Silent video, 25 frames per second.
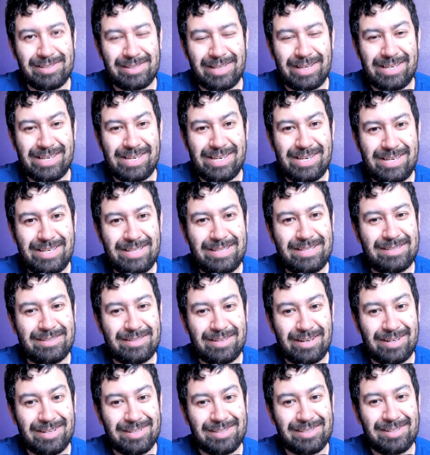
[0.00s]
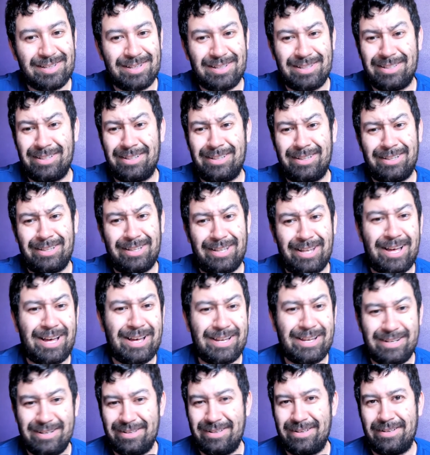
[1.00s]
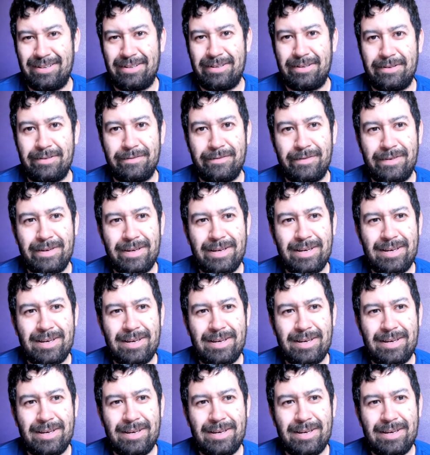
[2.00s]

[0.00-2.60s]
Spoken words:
Like, he does a lot of